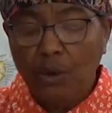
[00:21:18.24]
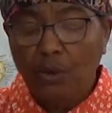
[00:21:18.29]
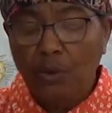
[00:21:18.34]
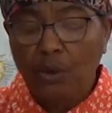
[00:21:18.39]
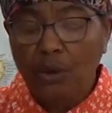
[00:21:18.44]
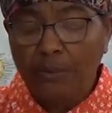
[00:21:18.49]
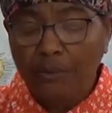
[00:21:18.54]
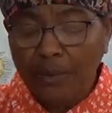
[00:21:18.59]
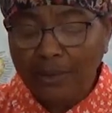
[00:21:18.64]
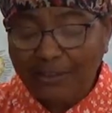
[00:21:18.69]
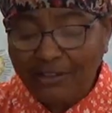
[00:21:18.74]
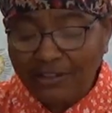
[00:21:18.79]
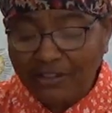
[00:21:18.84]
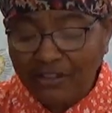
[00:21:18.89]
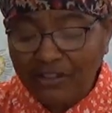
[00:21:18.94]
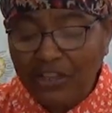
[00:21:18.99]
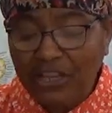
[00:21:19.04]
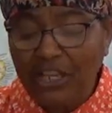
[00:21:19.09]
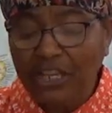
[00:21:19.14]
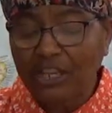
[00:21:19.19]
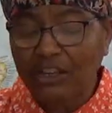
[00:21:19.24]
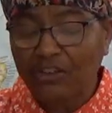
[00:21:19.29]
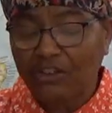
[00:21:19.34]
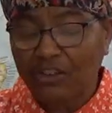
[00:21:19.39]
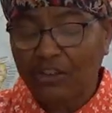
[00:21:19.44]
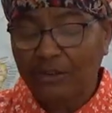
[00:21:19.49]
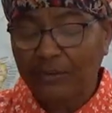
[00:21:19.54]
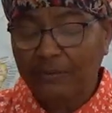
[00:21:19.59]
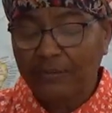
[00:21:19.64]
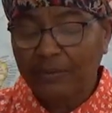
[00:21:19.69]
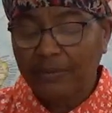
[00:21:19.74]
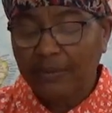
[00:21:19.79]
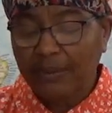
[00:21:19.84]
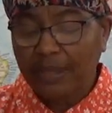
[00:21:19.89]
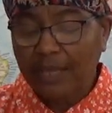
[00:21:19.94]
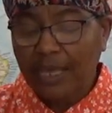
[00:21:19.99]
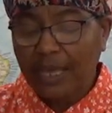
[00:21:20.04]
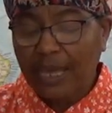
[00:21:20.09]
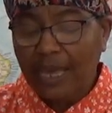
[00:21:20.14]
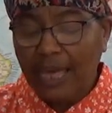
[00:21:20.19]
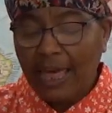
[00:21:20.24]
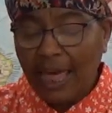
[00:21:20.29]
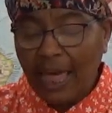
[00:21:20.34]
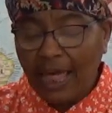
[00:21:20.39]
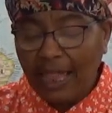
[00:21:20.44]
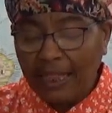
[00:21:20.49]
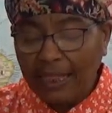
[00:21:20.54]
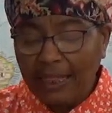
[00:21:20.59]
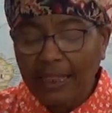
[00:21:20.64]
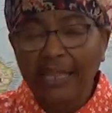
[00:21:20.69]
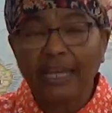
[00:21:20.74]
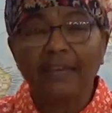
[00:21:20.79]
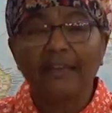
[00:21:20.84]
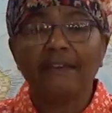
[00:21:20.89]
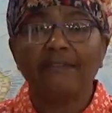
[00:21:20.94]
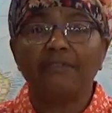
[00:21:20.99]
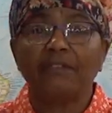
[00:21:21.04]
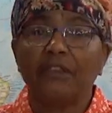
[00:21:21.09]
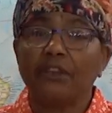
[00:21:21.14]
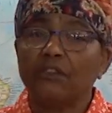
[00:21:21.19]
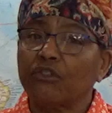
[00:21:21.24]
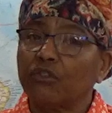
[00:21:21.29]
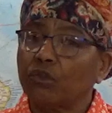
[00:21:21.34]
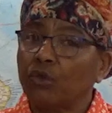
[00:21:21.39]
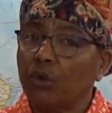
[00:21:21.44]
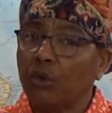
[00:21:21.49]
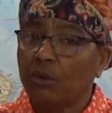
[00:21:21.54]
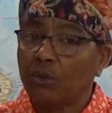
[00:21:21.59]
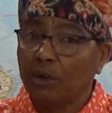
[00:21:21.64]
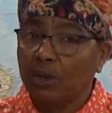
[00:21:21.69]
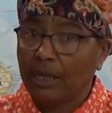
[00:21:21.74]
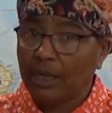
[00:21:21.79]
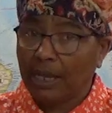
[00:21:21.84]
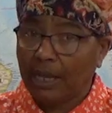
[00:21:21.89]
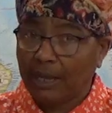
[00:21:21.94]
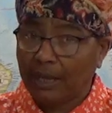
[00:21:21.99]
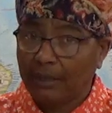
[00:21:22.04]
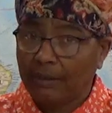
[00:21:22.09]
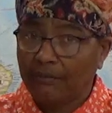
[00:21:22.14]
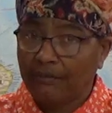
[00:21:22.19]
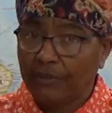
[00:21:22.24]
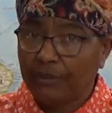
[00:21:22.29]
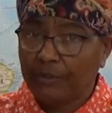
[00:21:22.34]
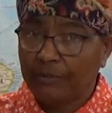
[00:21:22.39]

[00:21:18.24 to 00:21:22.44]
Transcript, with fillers: We must teach and live this Torah life.